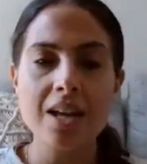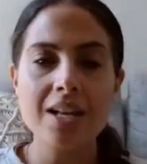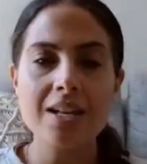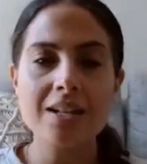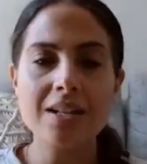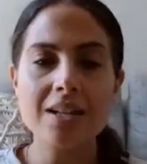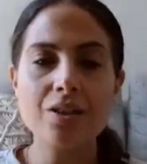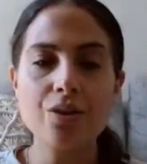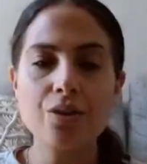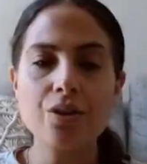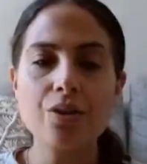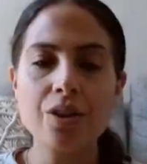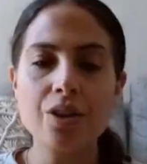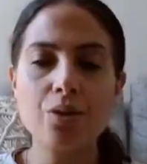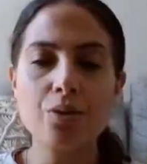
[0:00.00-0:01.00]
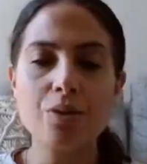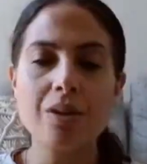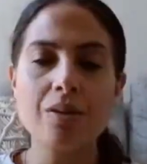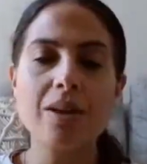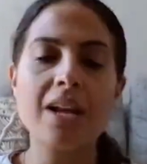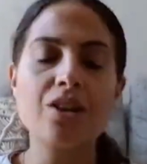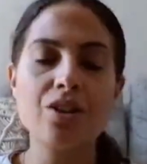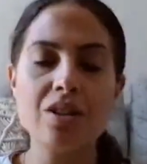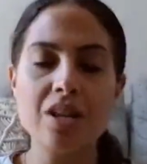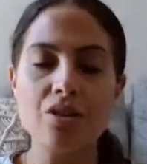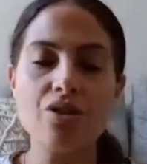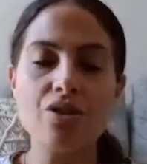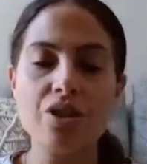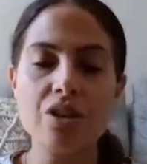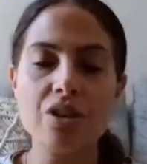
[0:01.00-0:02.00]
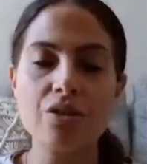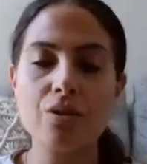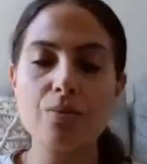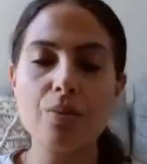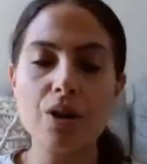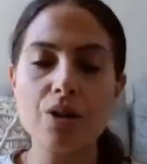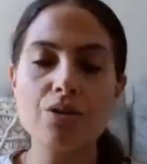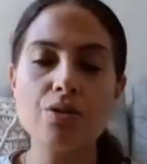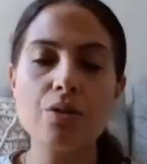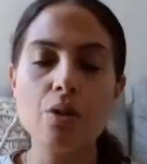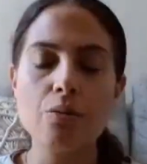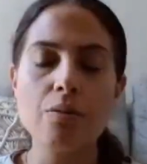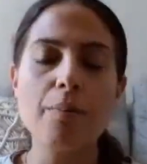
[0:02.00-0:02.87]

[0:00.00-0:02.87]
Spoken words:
is either going to create anxious energy in your partner or